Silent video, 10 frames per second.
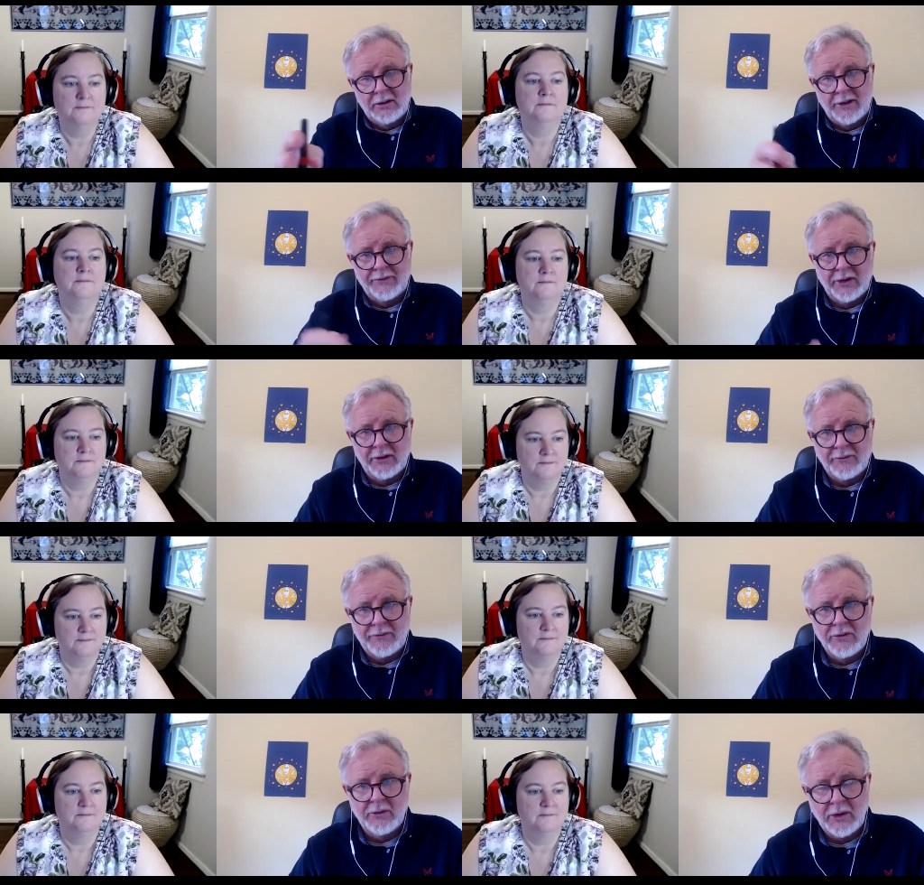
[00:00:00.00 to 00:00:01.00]
Speaker 1: life
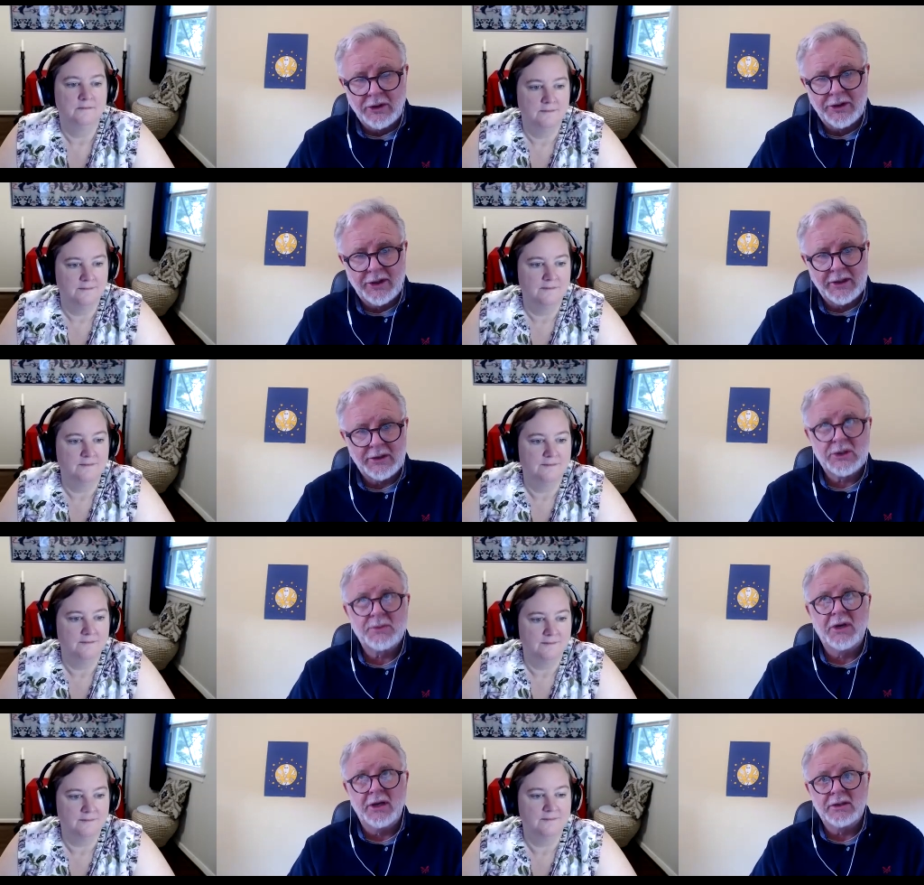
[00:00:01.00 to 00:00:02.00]
going forward? What could I
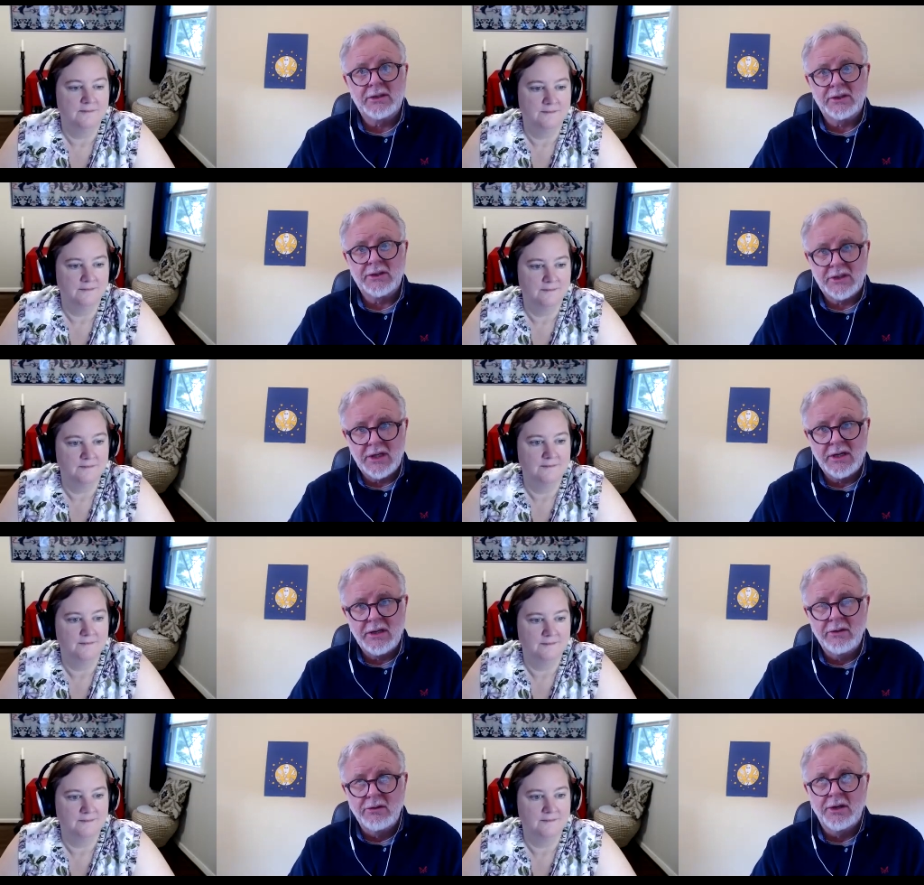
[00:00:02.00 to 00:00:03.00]
expect to
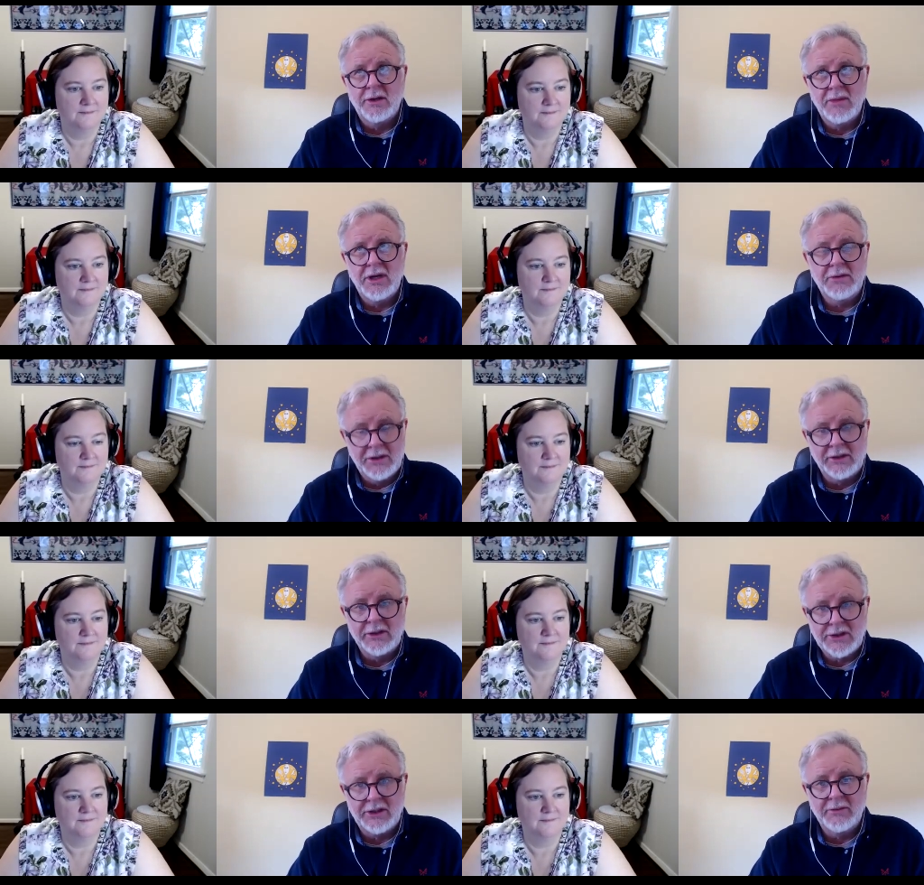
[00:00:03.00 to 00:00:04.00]
see that I maybe
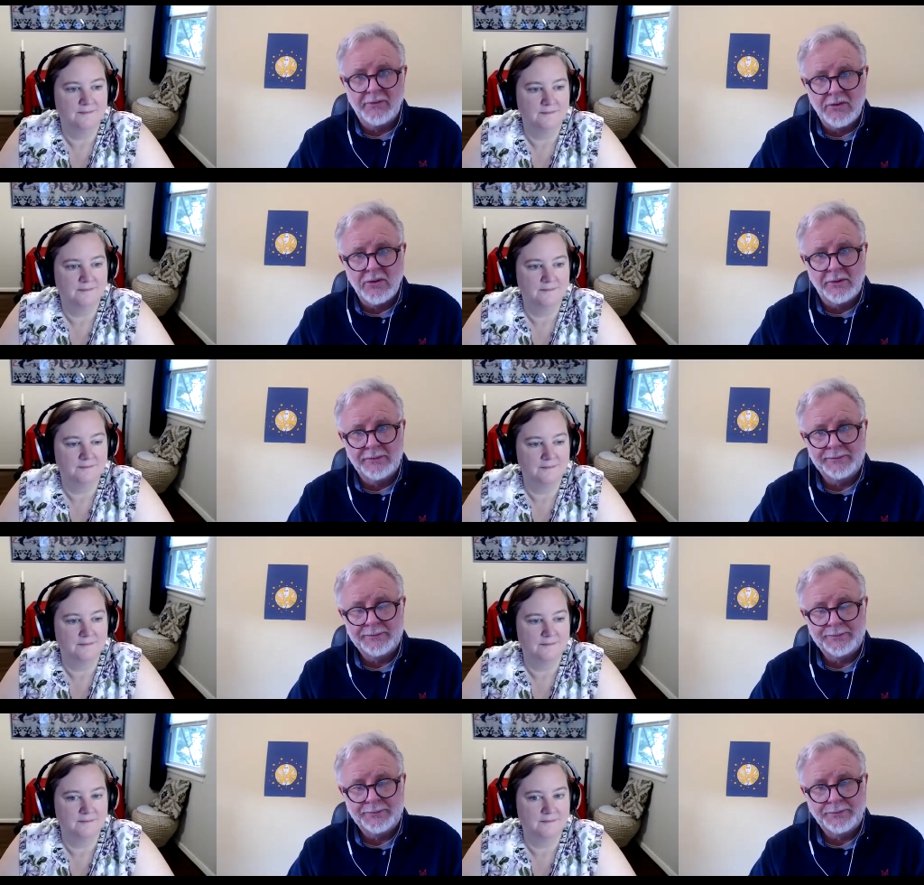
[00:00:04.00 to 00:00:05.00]
didn't see before?
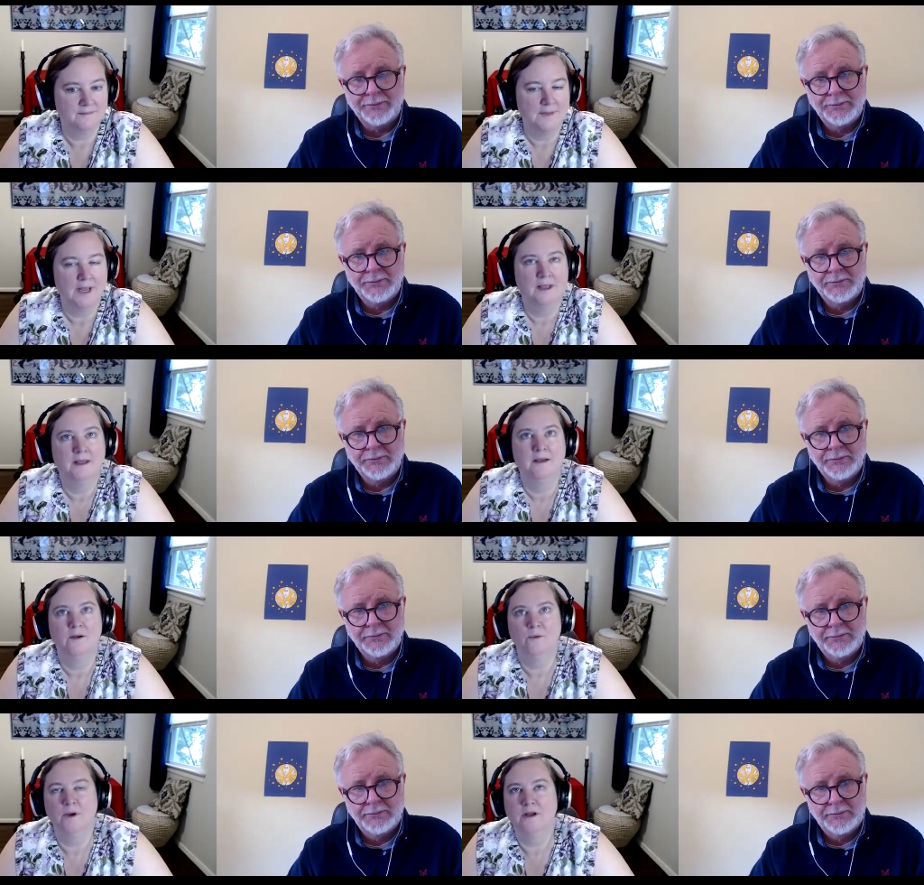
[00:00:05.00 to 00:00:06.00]

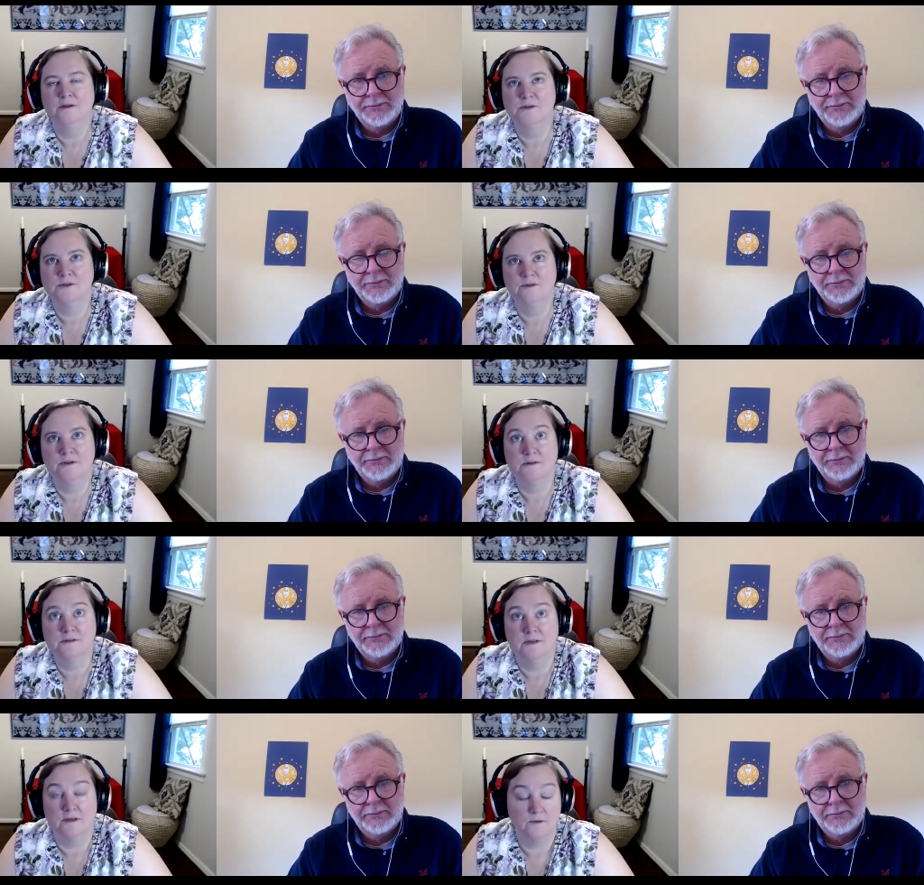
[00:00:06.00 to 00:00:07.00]
Speaker 2: Well, so
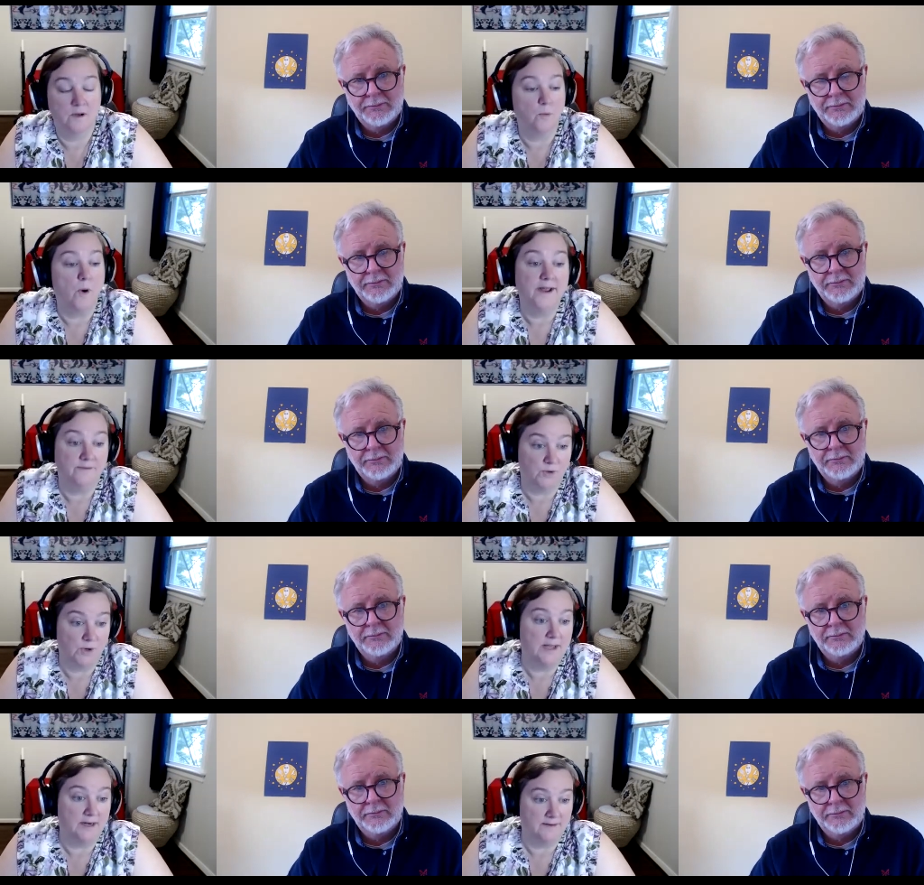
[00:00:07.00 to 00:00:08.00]
there's a, a wide
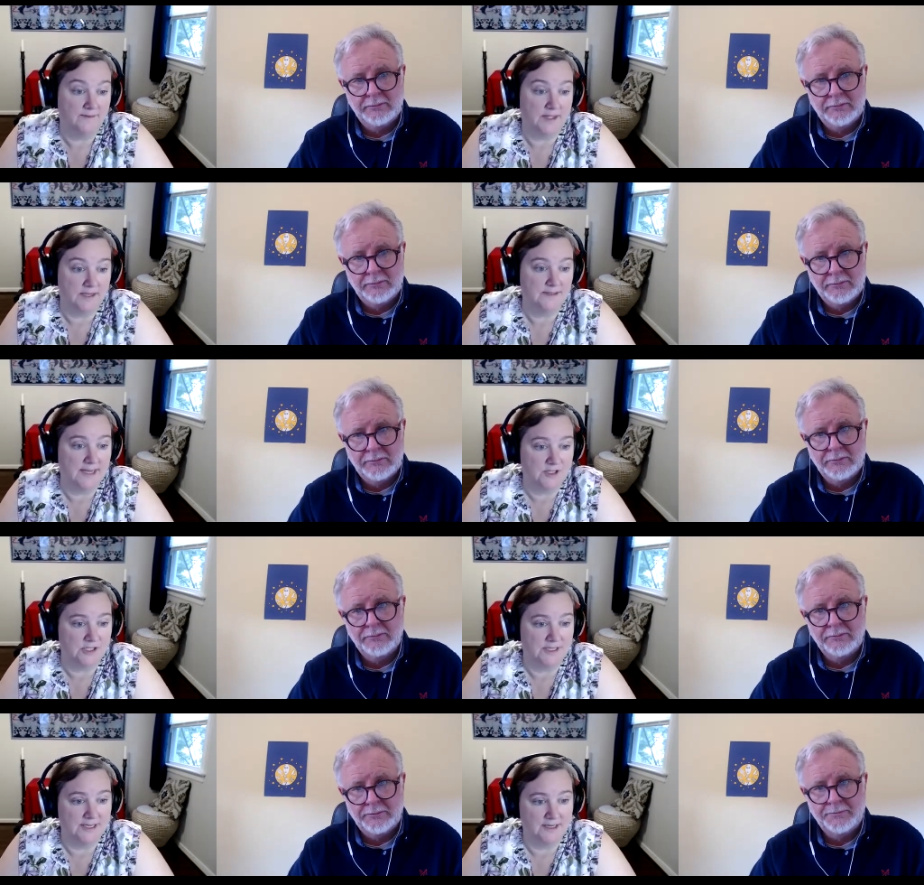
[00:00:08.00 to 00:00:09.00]
variety of things
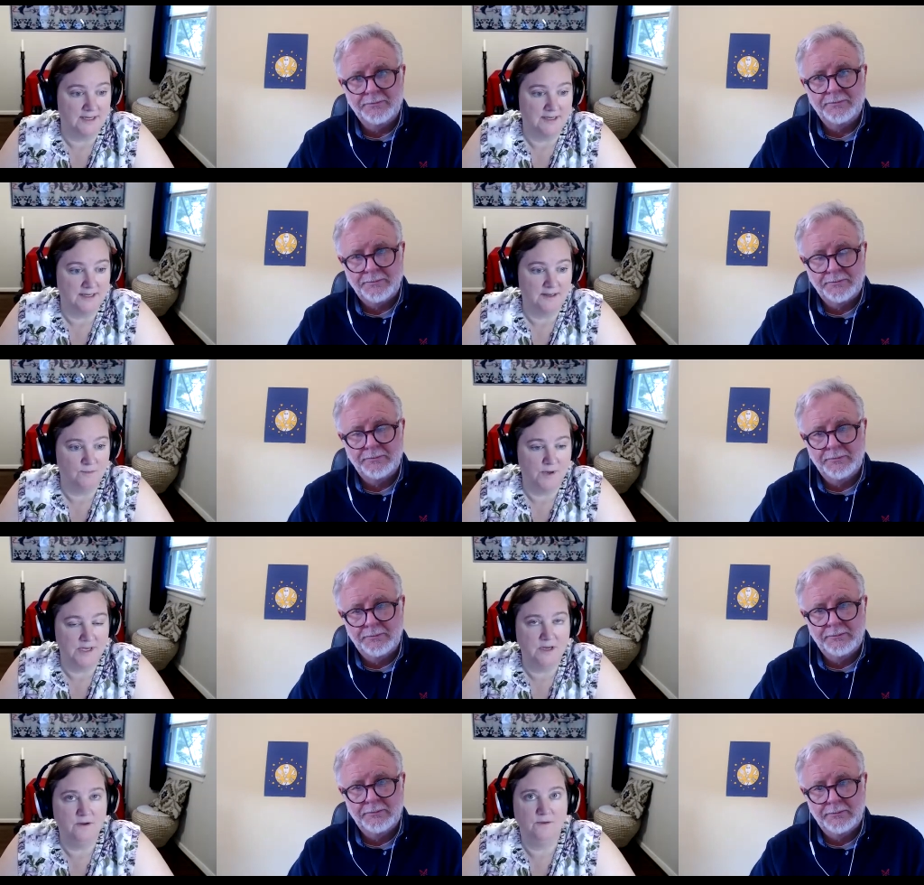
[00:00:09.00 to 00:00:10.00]
actually. It, it
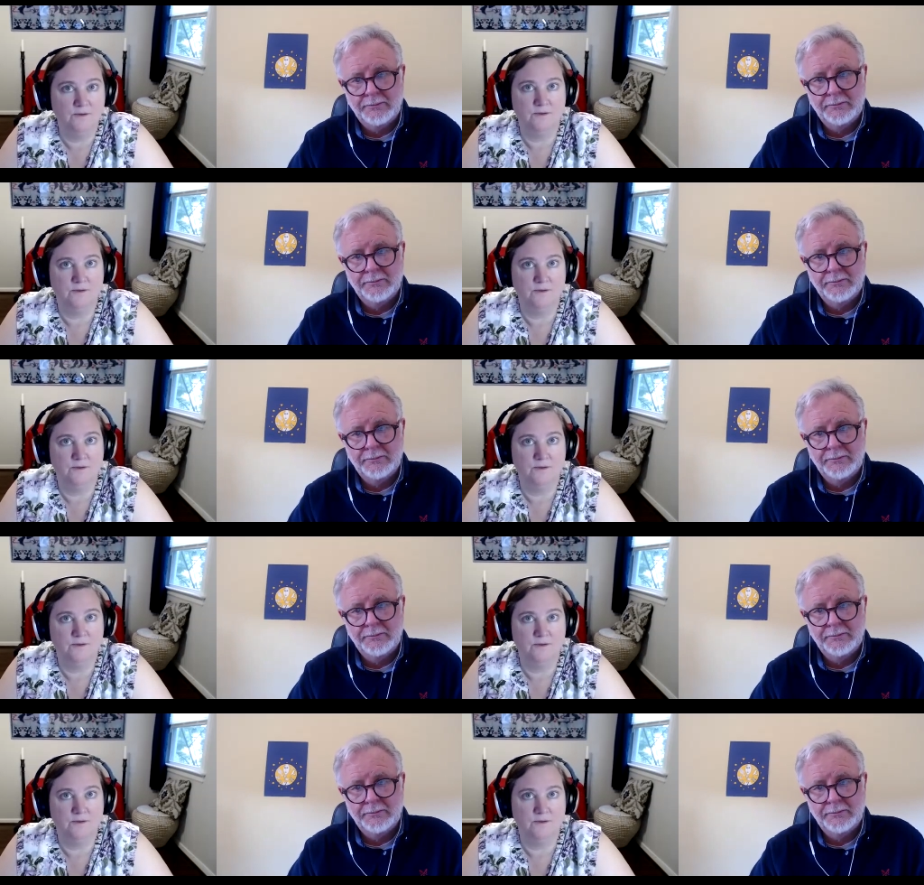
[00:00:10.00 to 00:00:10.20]
when you